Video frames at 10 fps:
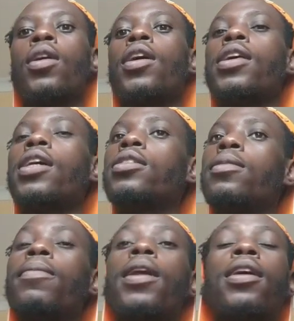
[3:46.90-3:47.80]
Yeah,
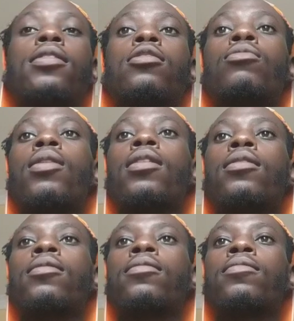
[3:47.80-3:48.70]
simple like this one.
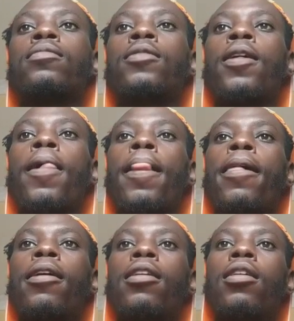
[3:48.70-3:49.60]

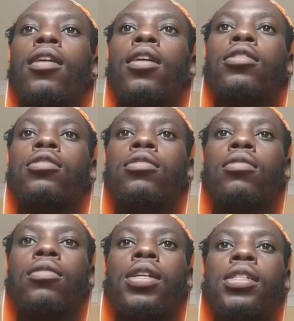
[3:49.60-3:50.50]
Yeah,
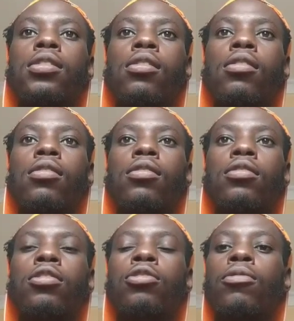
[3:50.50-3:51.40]
so let's go
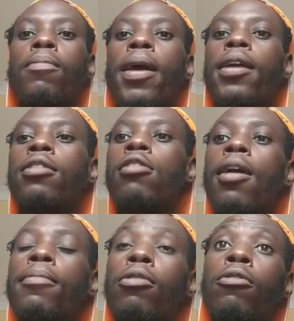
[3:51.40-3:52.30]
to my
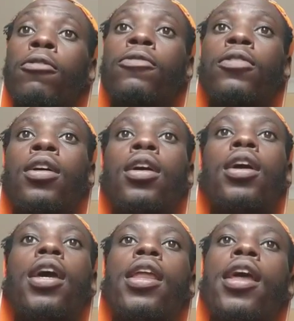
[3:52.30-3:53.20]
drum groove,
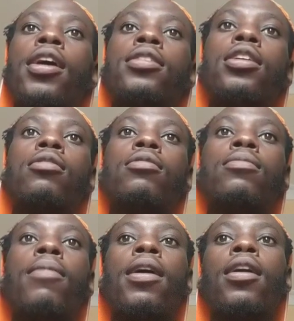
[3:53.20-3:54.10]
and I start with
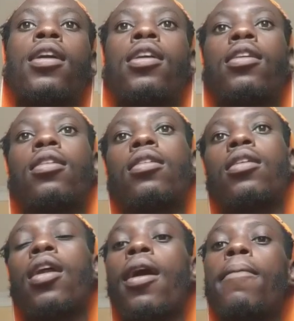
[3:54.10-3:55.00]
my
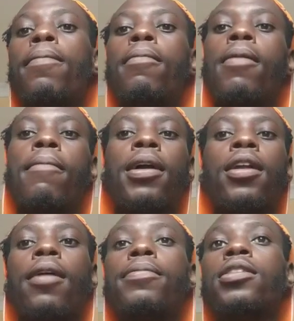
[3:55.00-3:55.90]
crap. My
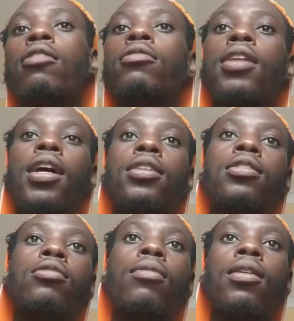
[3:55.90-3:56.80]
crap sound like
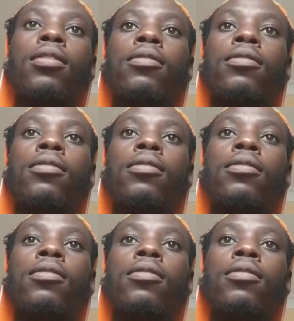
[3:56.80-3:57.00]
this one.